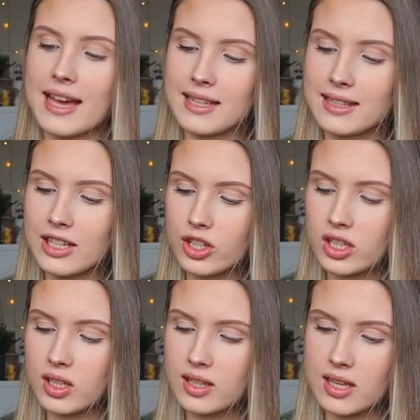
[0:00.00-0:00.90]
It's
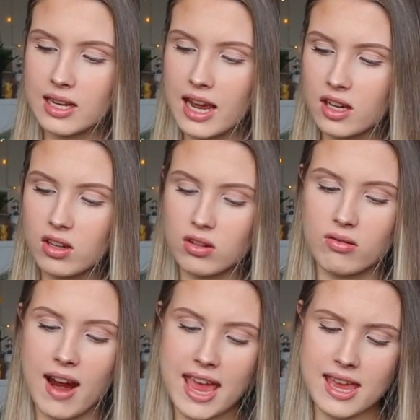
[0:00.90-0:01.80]
literally just this like
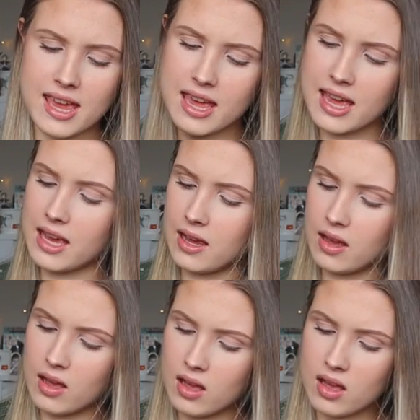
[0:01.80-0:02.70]
grey,
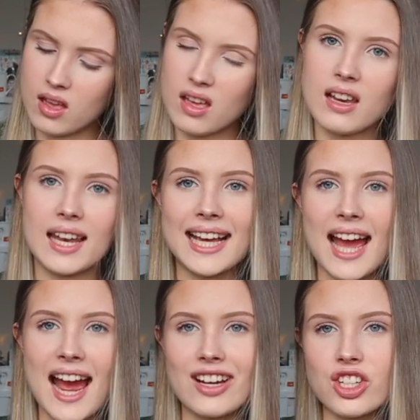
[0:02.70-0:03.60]
like
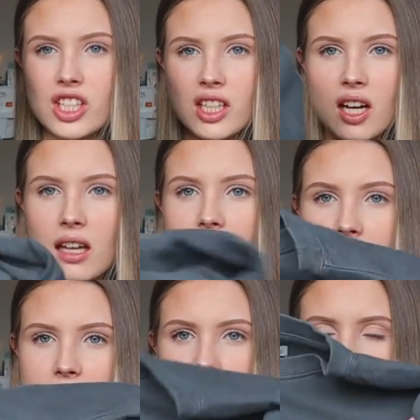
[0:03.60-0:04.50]
ashy
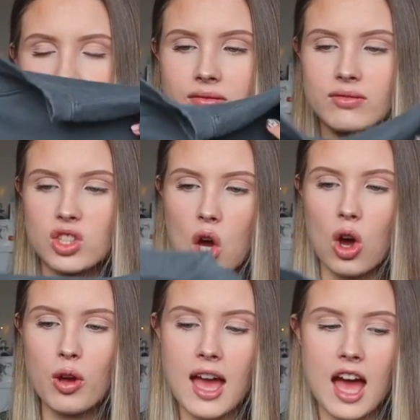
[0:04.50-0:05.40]
coloured top.